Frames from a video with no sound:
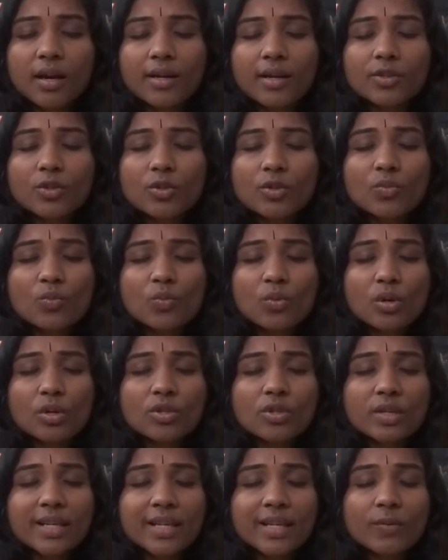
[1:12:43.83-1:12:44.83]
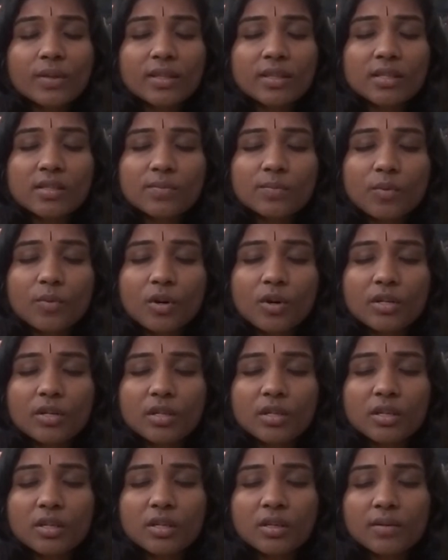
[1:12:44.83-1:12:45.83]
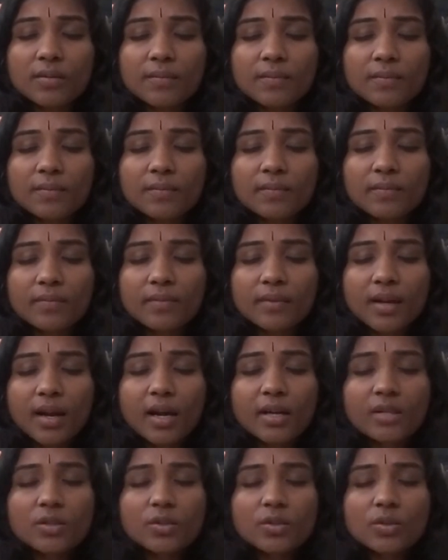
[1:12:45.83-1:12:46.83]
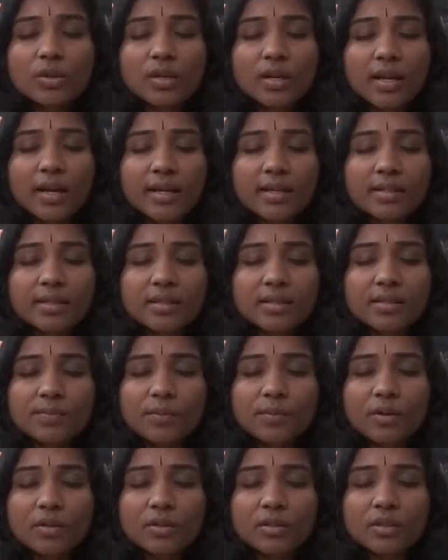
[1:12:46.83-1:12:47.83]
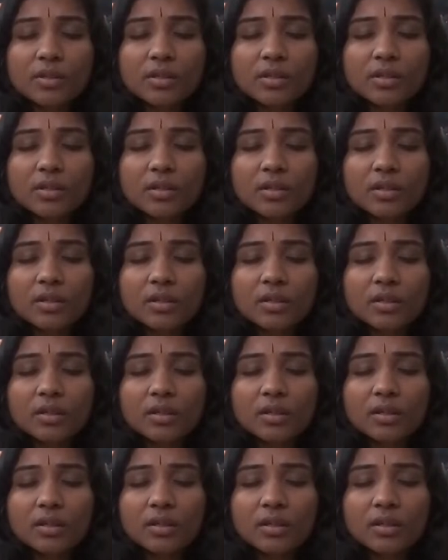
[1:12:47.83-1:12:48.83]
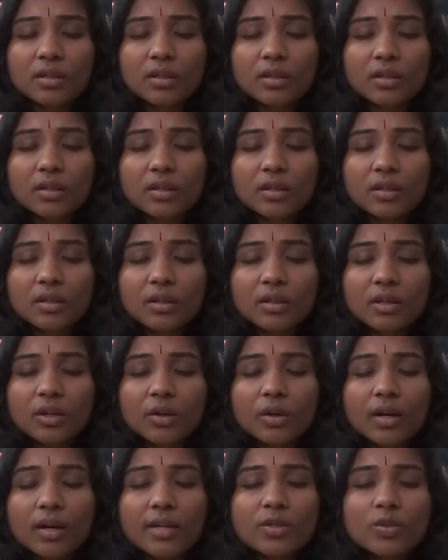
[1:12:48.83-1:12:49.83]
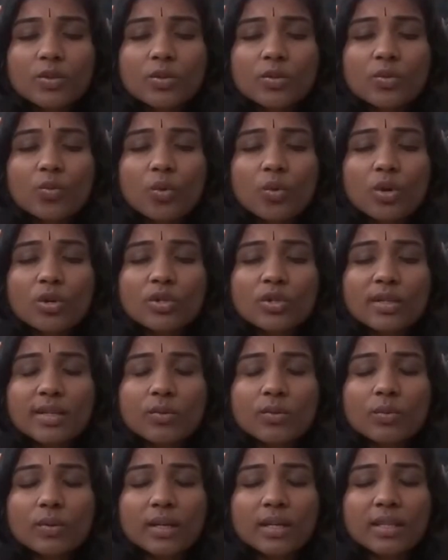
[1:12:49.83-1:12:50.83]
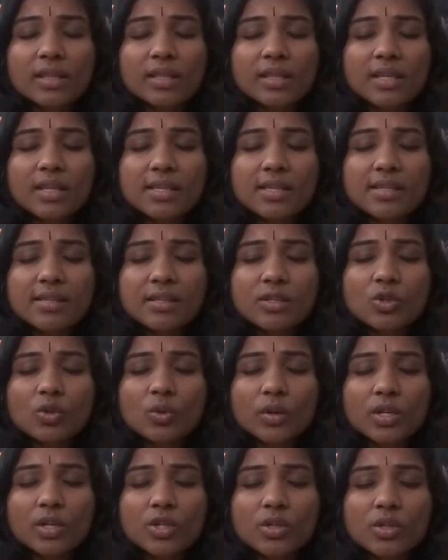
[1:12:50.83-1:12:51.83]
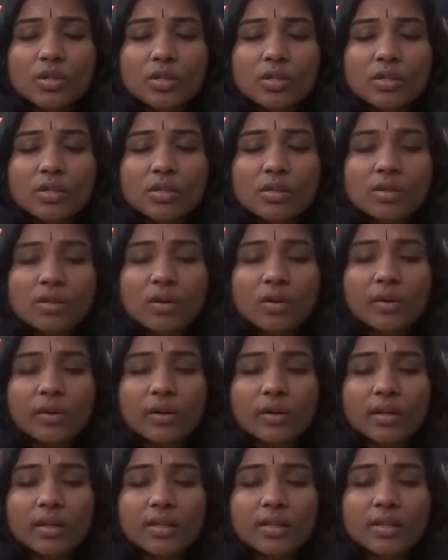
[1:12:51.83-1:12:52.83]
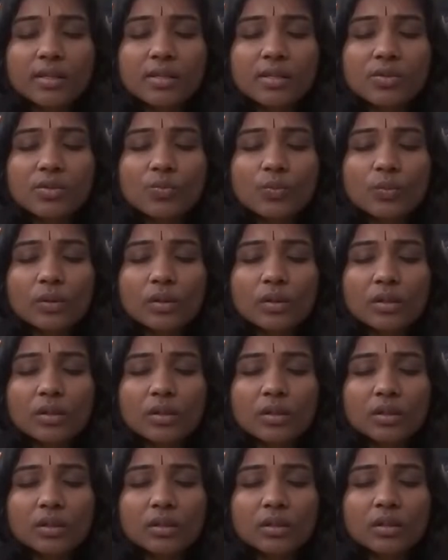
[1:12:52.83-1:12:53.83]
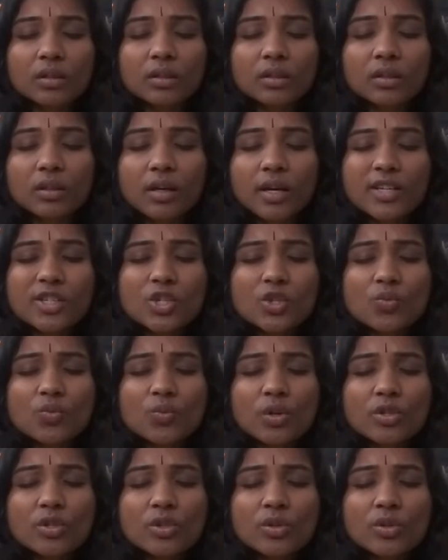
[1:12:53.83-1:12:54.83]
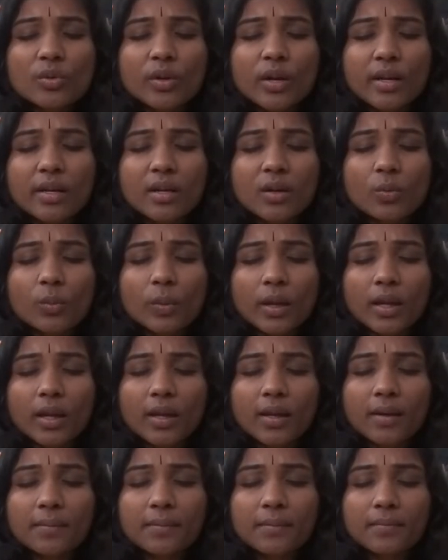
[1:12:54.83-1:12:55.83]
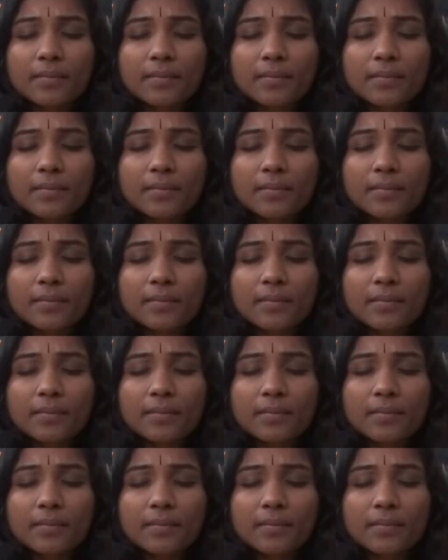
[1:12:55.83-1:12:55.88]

I don't want to live in this body. I don't like this body. Or I don't want to live in these situations or in this work. I just want to run away.